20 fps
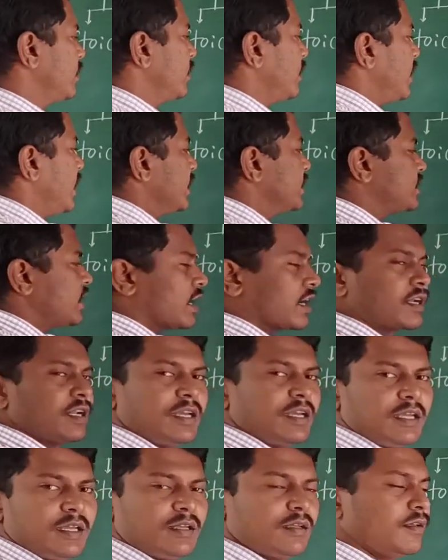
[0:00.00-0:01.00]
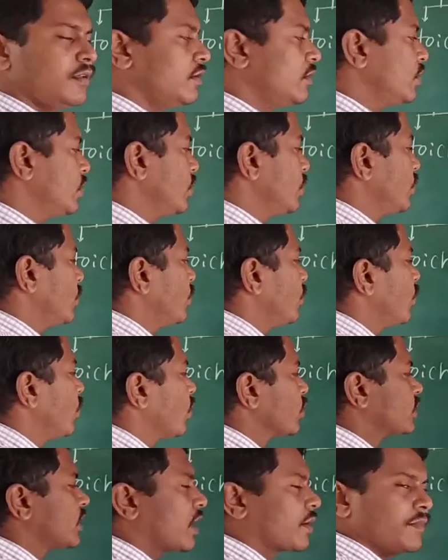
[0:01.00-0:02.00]
exactly
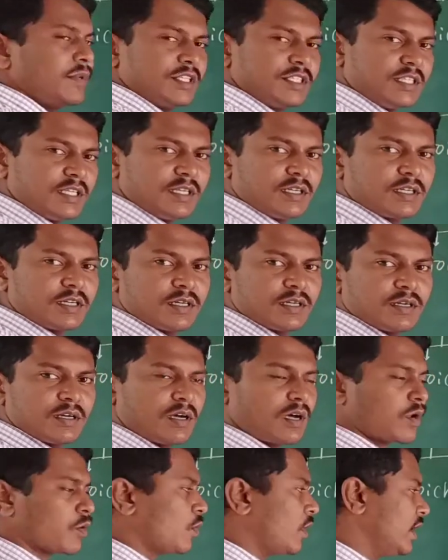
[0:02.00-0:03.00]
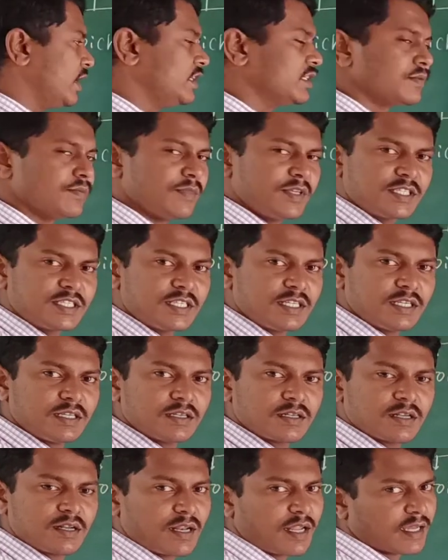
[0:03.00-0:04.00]
both are missing or one is
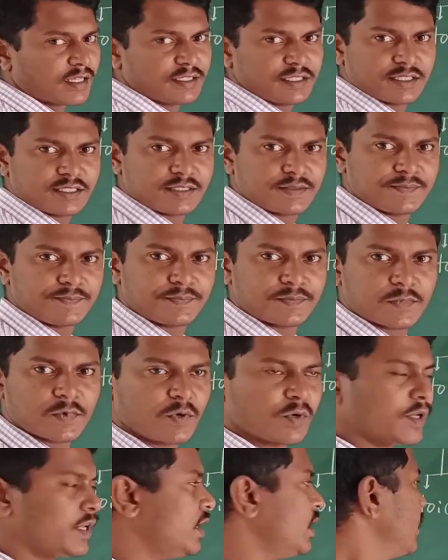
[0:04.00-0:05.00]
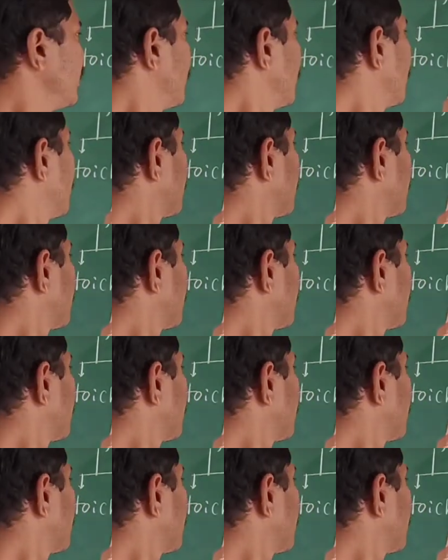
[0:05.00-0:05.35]
missing, like this. Okay,